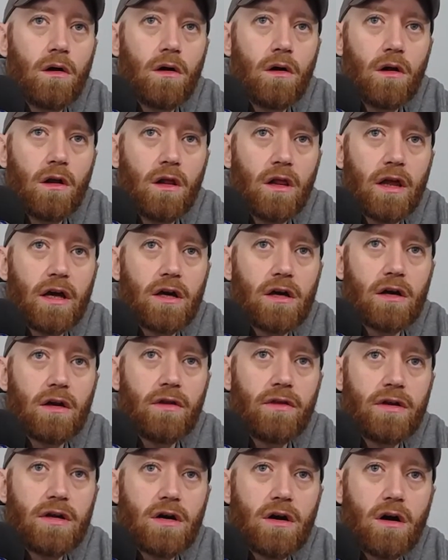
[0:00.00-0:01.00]
Like
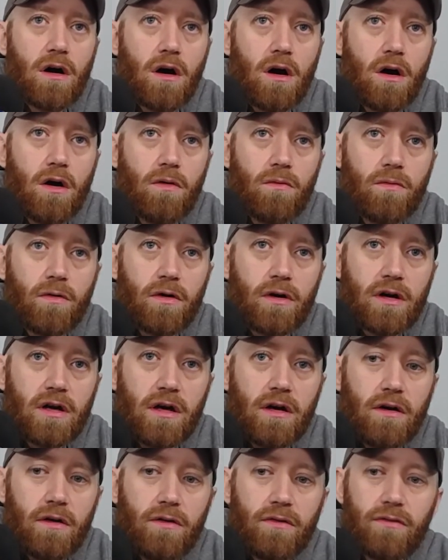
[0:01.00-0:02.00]
the artwork
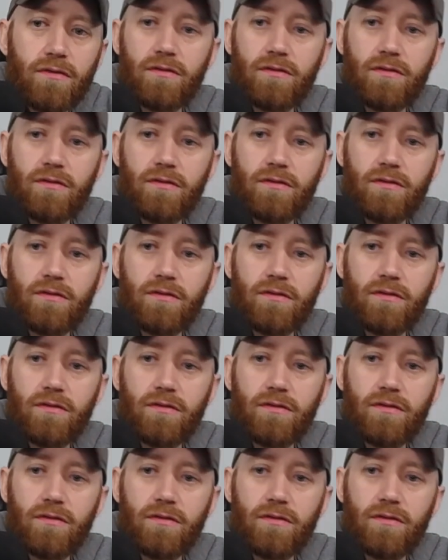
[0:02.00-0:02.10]
is